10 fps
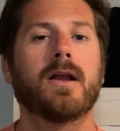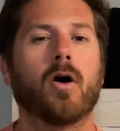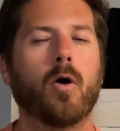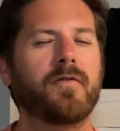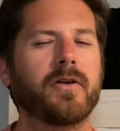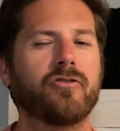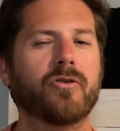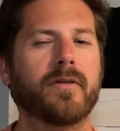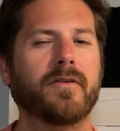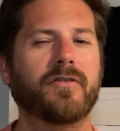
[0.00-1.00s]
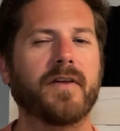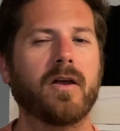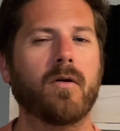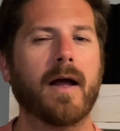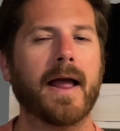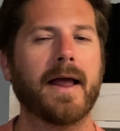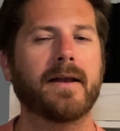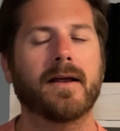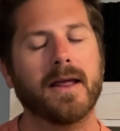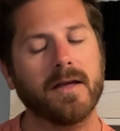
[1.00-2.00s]
Hopefully you enjoyed this video
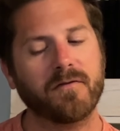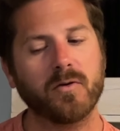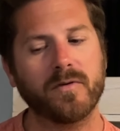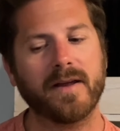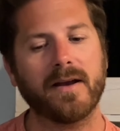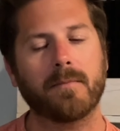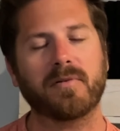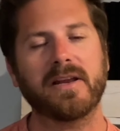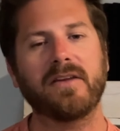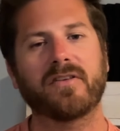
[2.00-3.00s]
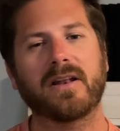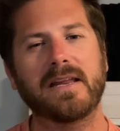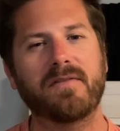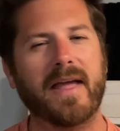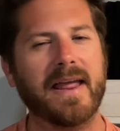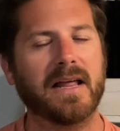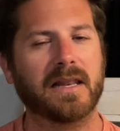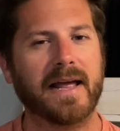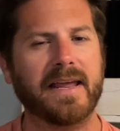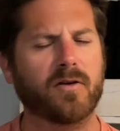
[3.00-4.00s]
and if you did, please leave a
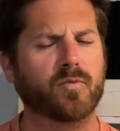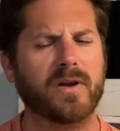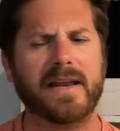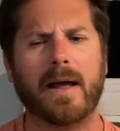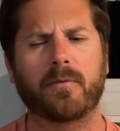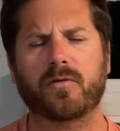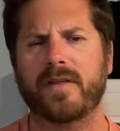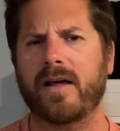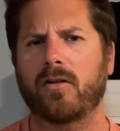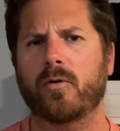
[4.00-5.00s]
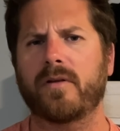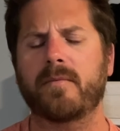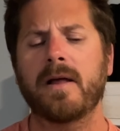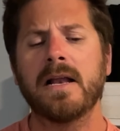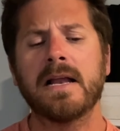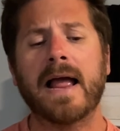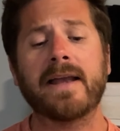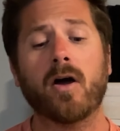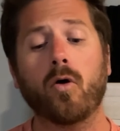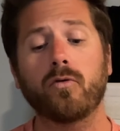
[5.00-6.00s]
like. It really helps for the algorithm
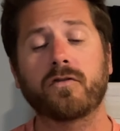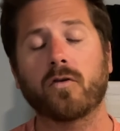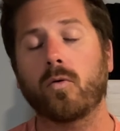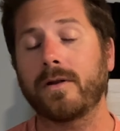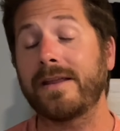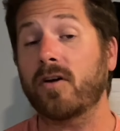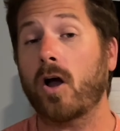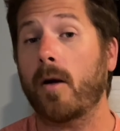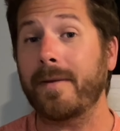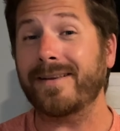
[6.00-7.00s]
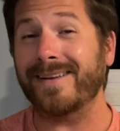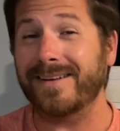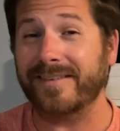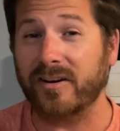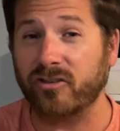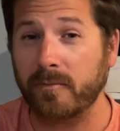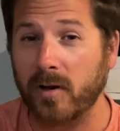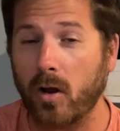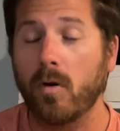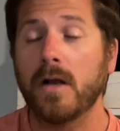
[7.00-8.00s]
and also leave a comment in the section
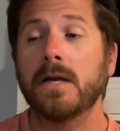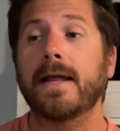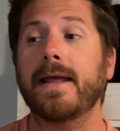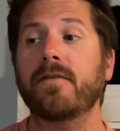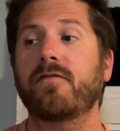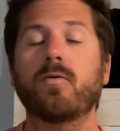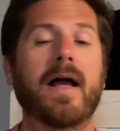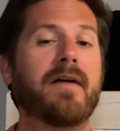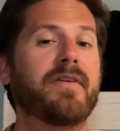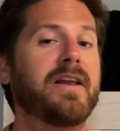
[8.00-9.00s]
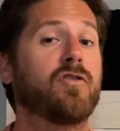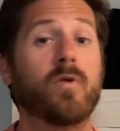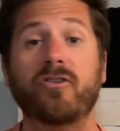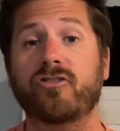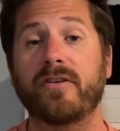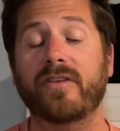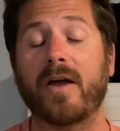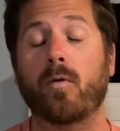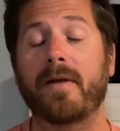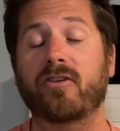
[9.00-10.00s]
below if you have any questions. I
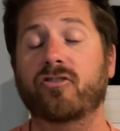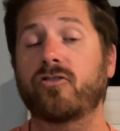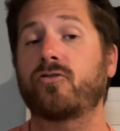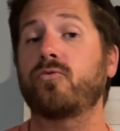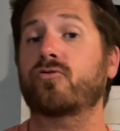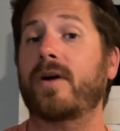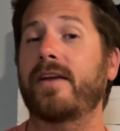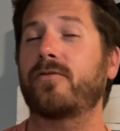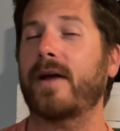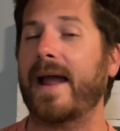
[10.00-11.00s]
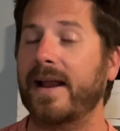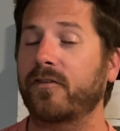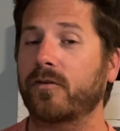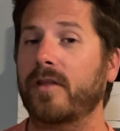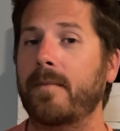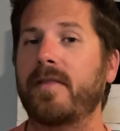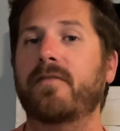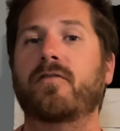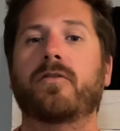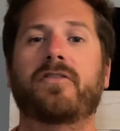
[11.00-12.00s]
will make sure to try to answer them in the
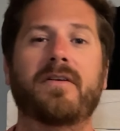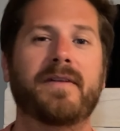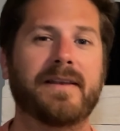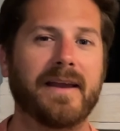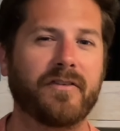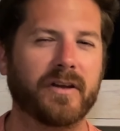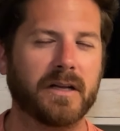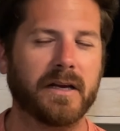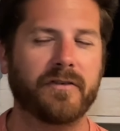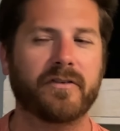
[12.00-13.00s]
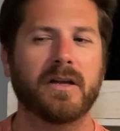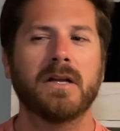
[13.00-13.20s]
first seven days at least.